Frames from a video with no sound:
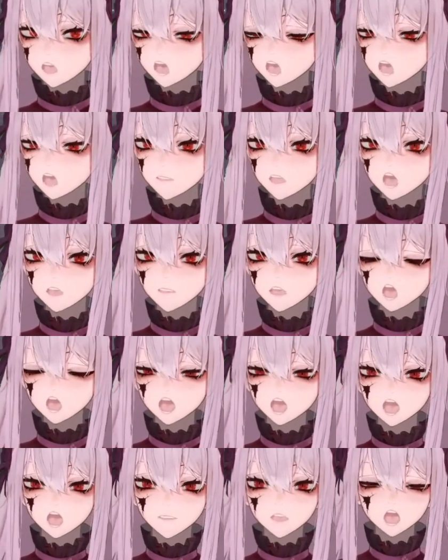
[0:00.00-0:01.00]
Also, I have a
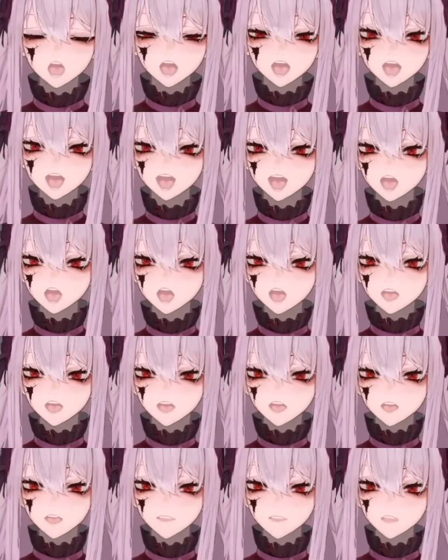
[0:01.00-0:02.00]
I have a cat,
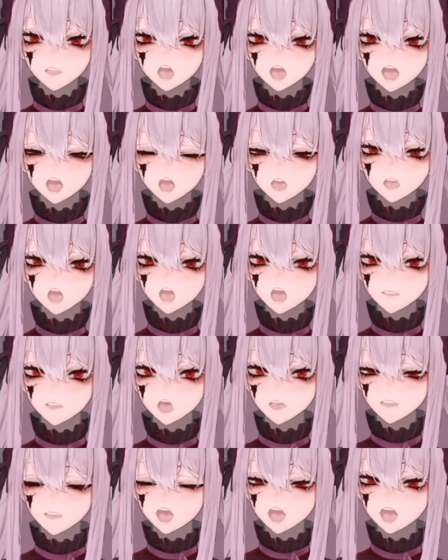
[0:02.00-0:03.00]
so you can't you can't
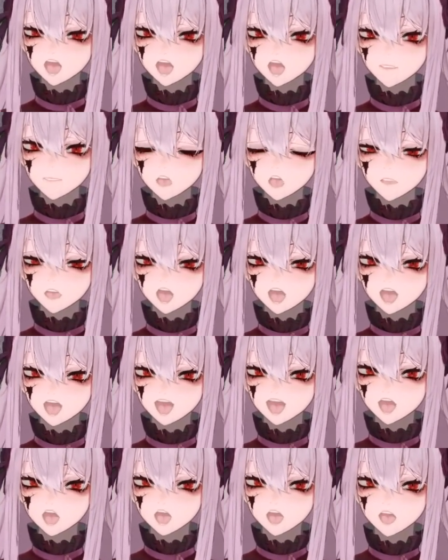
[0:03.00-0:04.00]
be saying that in front of my
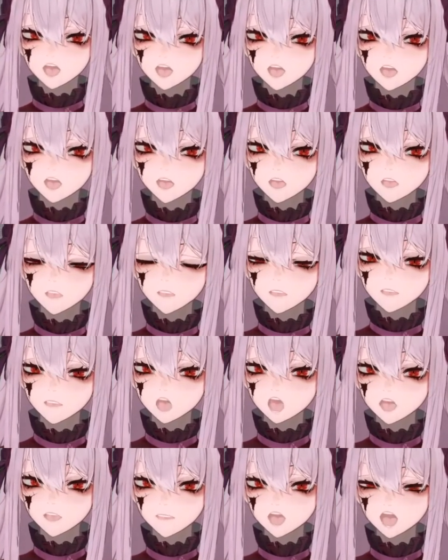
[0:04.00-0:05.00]
cat. You
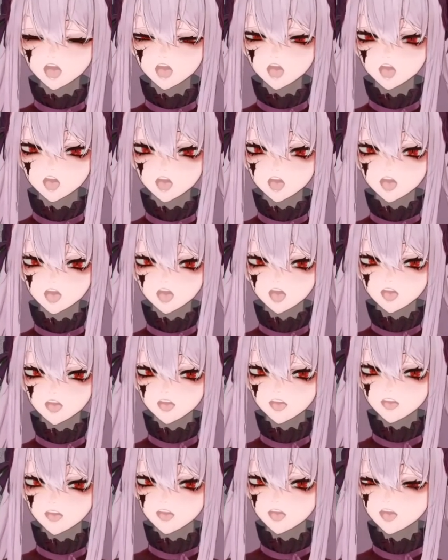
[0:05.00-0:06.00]
can't Meow.
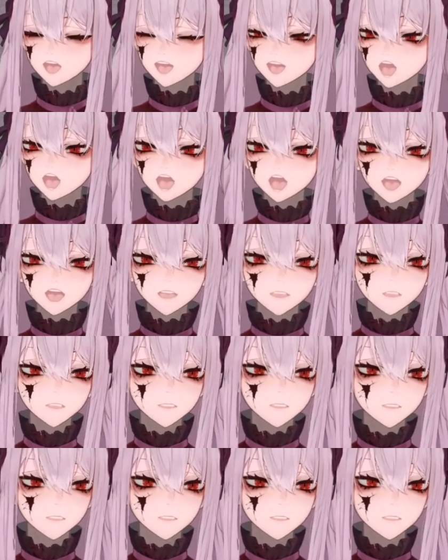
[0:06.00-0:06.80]
be. Yeah.